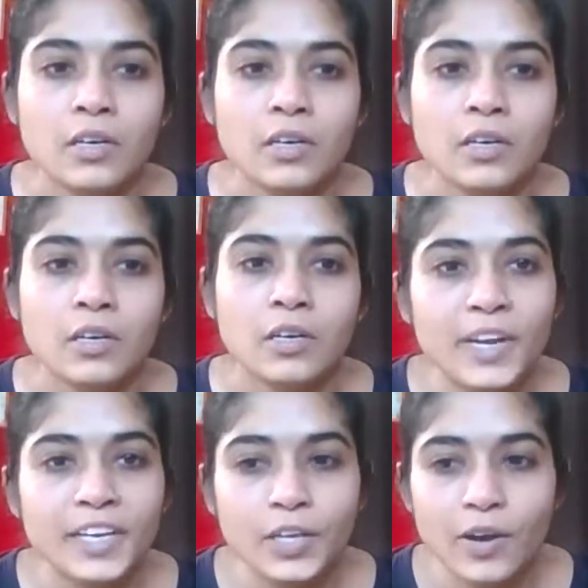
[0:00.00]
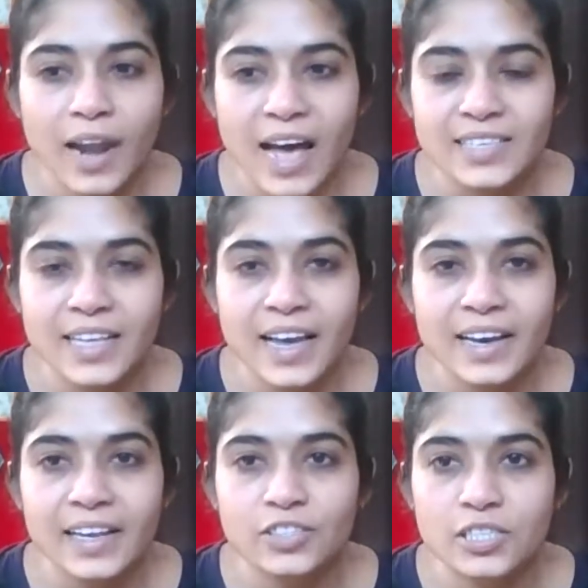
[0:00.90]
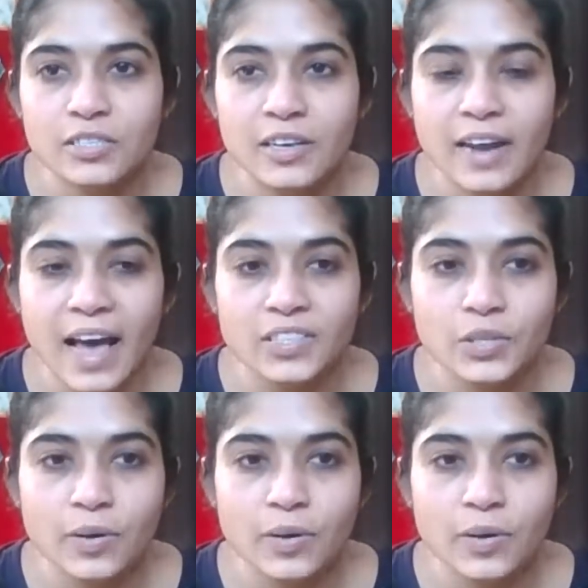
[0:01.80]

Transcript: Now completing your last cycle, and just relax your